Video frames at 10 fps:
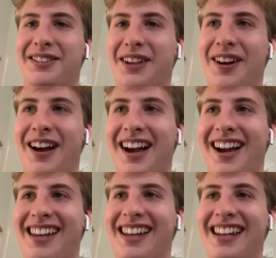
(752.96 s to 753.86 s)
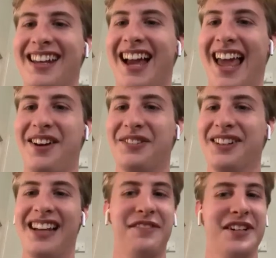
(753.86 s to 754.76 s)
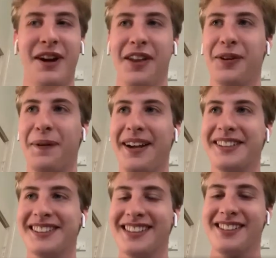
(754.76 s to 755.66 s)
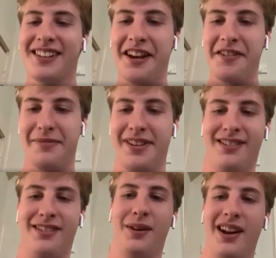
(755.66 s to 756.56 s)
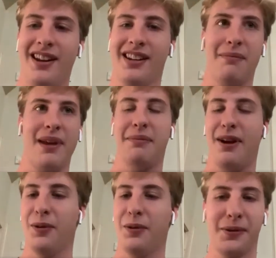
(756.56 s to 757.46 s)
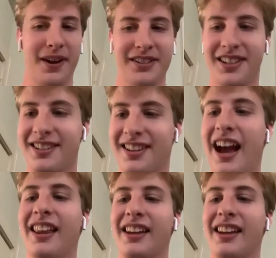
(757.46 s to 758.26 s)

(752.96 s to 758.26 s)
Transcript: so uh, Ian, I don't really have any other questions you gave me. Do I need to like make my own questions? Yeah, I